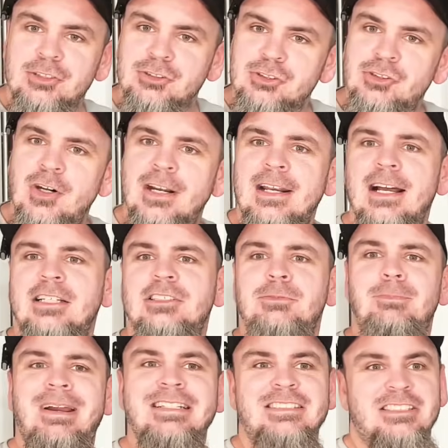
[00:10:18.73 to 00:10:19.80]
to just recognize some
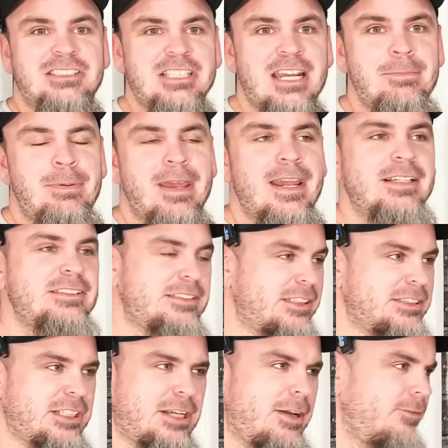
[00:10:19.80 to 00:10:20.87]
basic JPEGs,
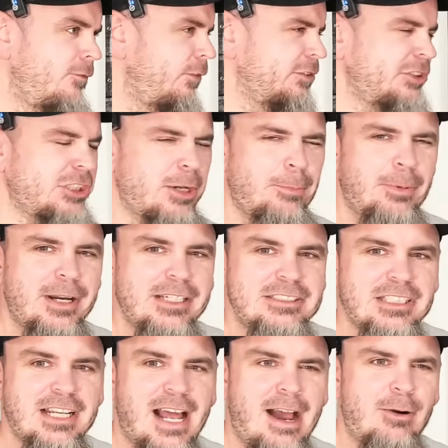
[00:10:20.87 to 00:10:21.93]
because for some
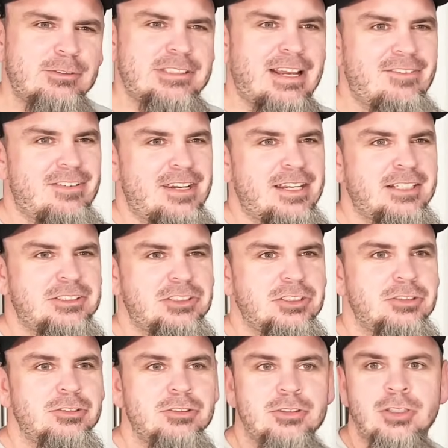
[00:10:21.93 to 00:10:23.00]
reason I was having
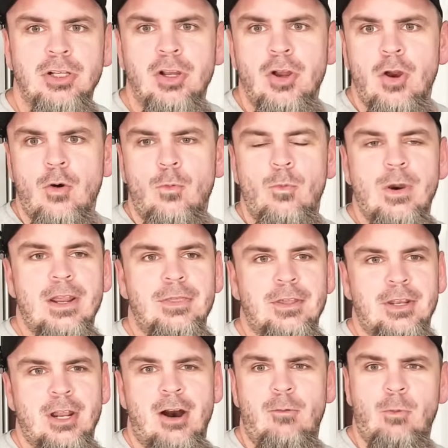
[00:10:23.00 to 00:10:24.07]
issues with
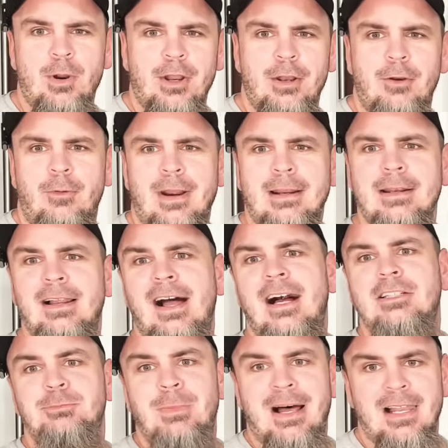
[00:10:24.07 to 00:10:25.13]
it not wanting to
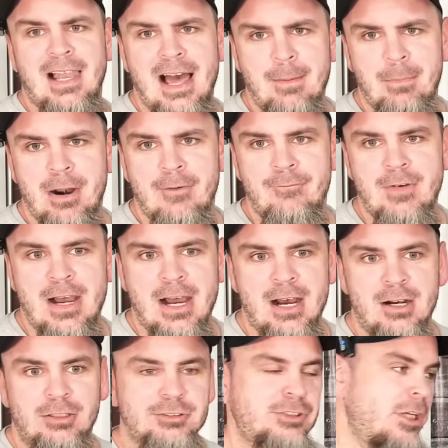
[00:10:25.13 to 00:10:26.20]
recognize my Lightburn
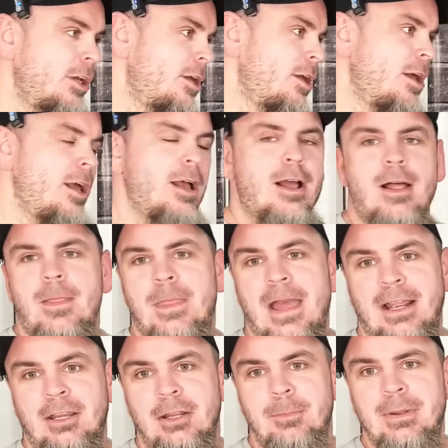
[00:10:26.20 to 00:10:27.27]
files.
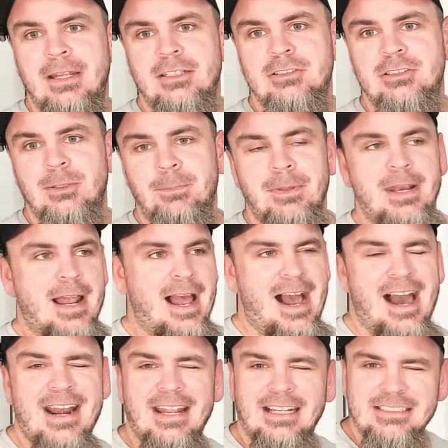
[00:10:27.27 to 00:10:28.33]
That could have been something
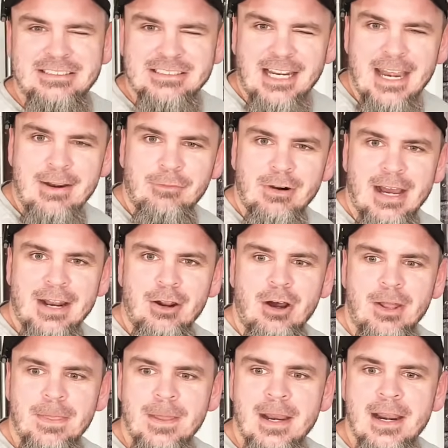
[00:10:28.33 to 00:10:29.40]
I didn't save right
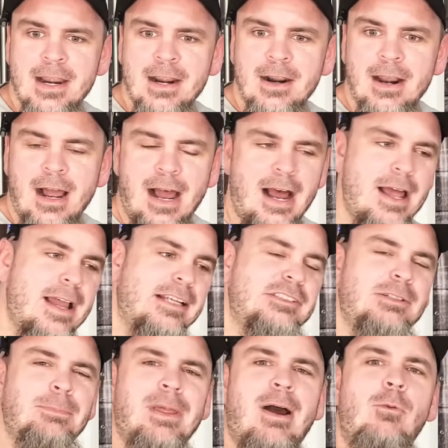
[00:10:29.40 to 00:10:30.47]
on there. It's
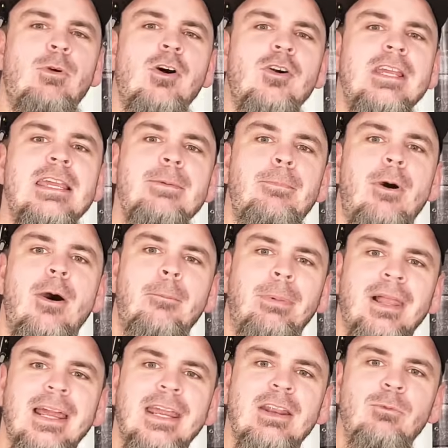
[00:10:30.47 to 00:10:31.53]
something I will keep on
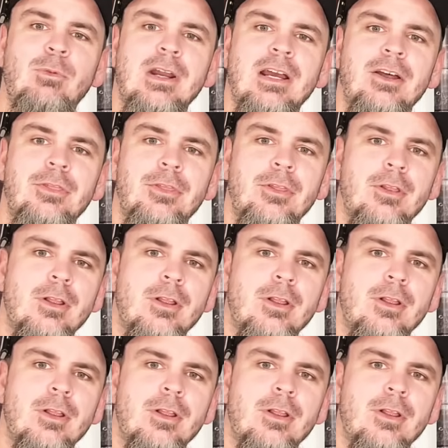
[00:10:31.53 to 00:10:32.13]
playing with,